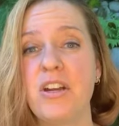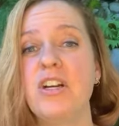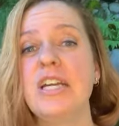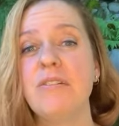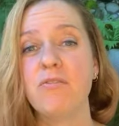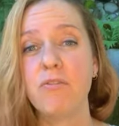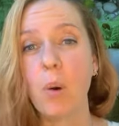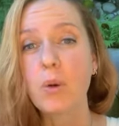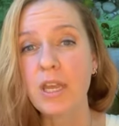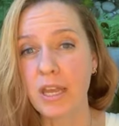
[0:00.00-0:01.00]
are
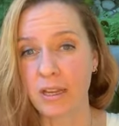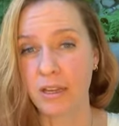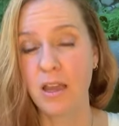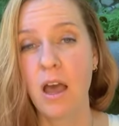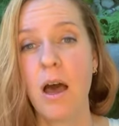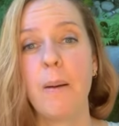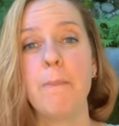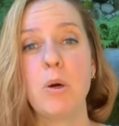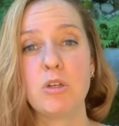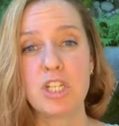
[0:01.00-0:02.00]
invoking
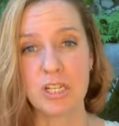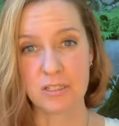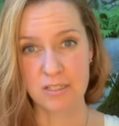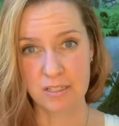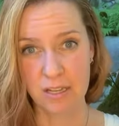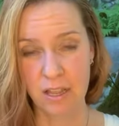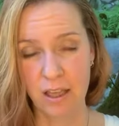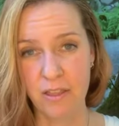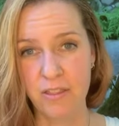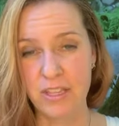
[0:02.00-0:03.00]
emotions.
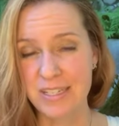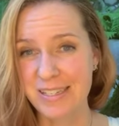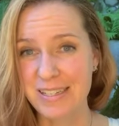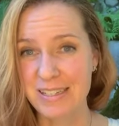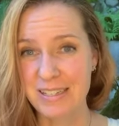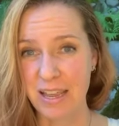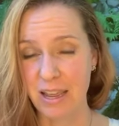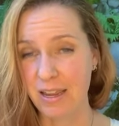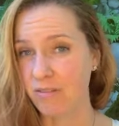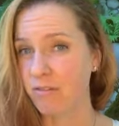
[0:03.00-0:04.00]
This is
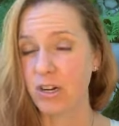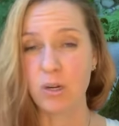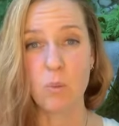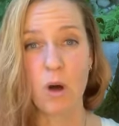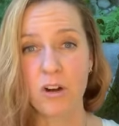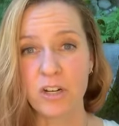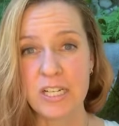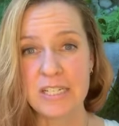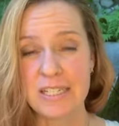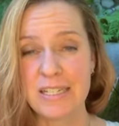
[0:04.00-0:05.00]
a very
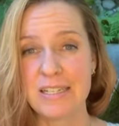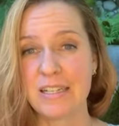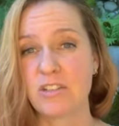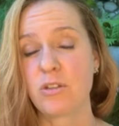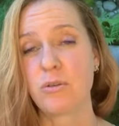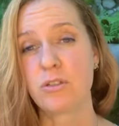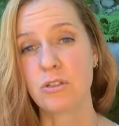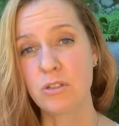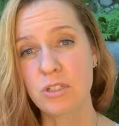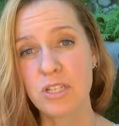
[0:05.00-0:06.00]
watery season, so it's a
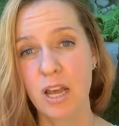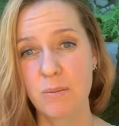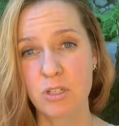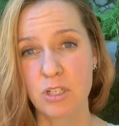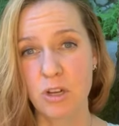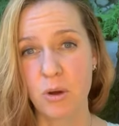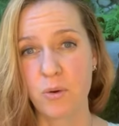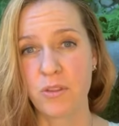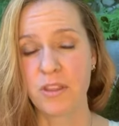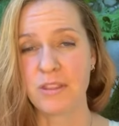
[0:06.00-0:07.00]
good time to know
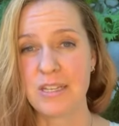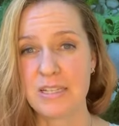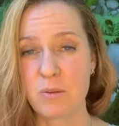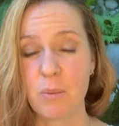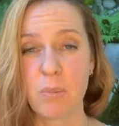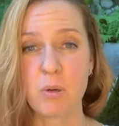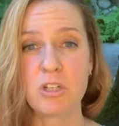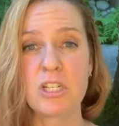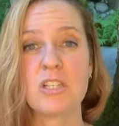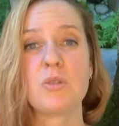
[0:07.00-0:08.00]
that these
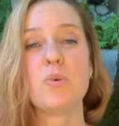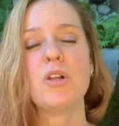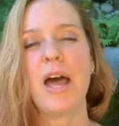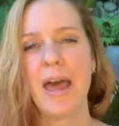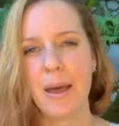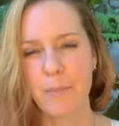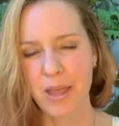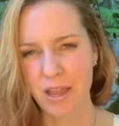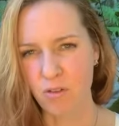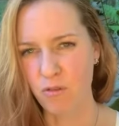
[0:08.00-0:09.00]
emotions will ebb
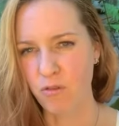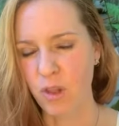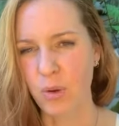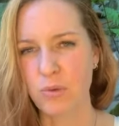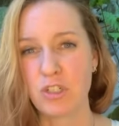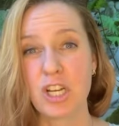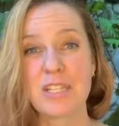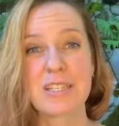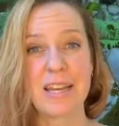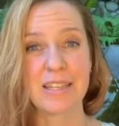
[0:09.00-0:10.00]
and flow
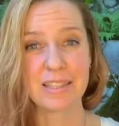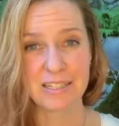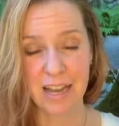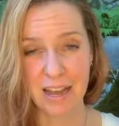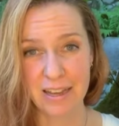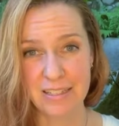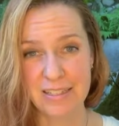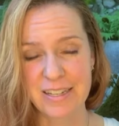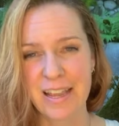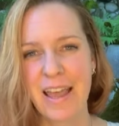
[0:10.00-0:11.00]
just like the tides.
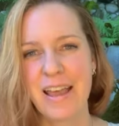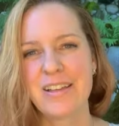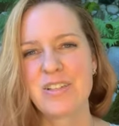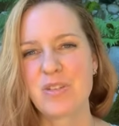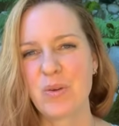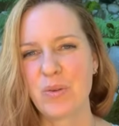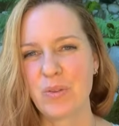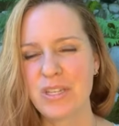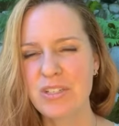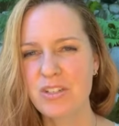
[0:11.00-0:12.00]
So
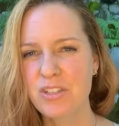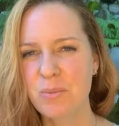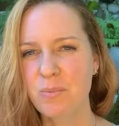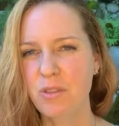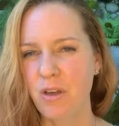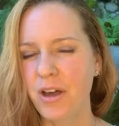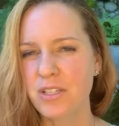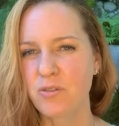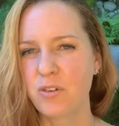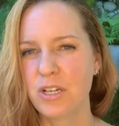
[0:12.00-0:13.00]
these are some thoughts
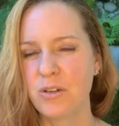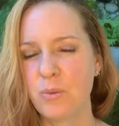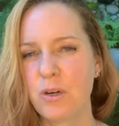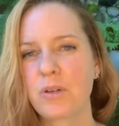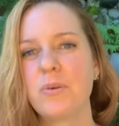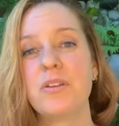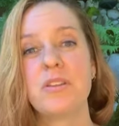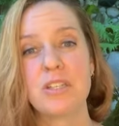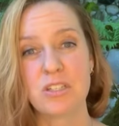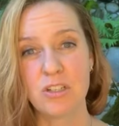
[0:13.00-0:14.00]
for you to work with
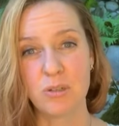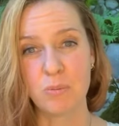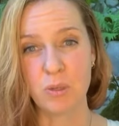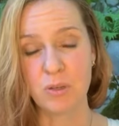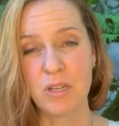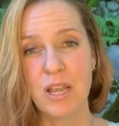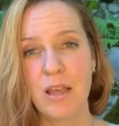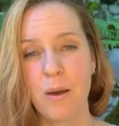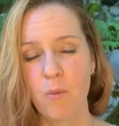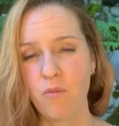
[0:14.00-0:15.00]
this new moon.
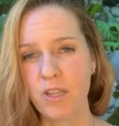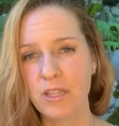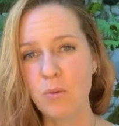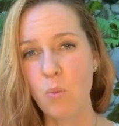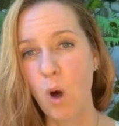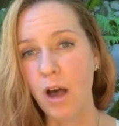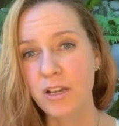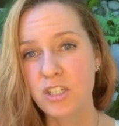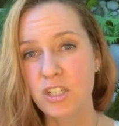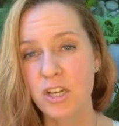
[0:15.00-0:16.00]
Really
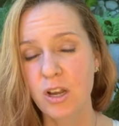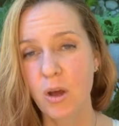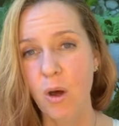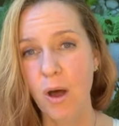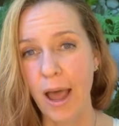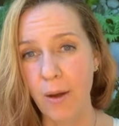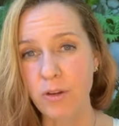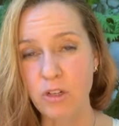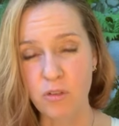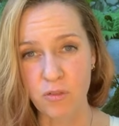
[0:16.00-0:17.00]
watch how
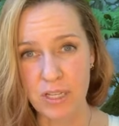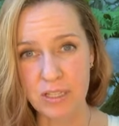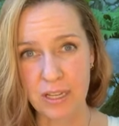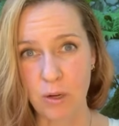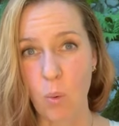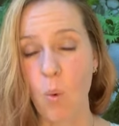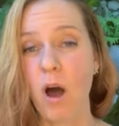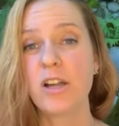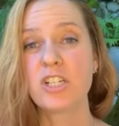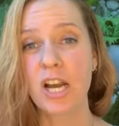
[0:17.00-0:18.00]
you're feeling.
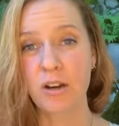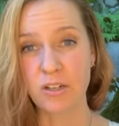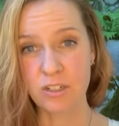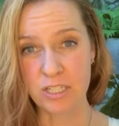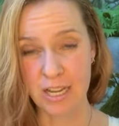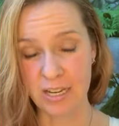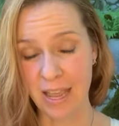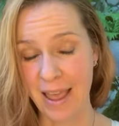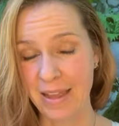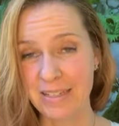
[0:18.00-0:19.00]
Watch how you're
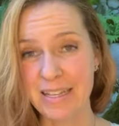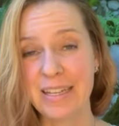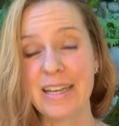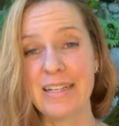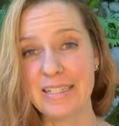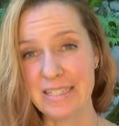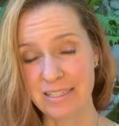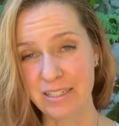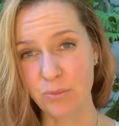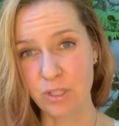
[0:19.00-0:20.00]
handling and
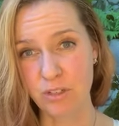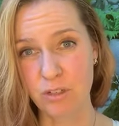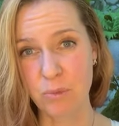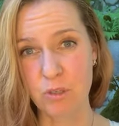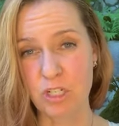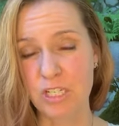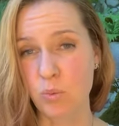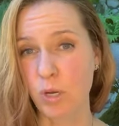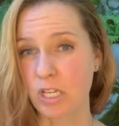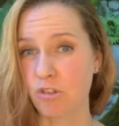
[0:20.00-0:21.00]
dealing with your emotions,
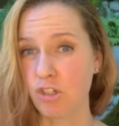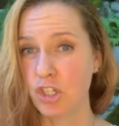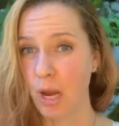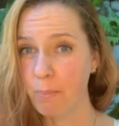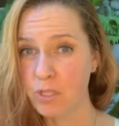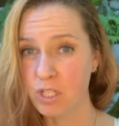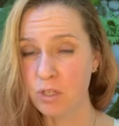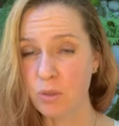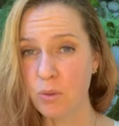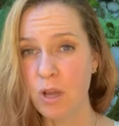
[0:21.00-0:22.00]
what you jump
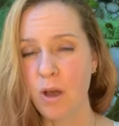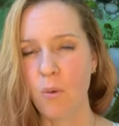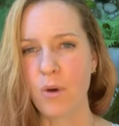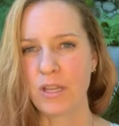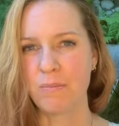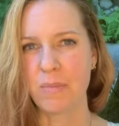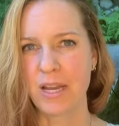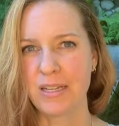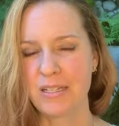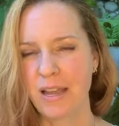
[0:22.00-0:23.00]
to, what you
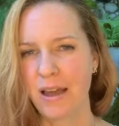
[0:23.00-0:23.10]
might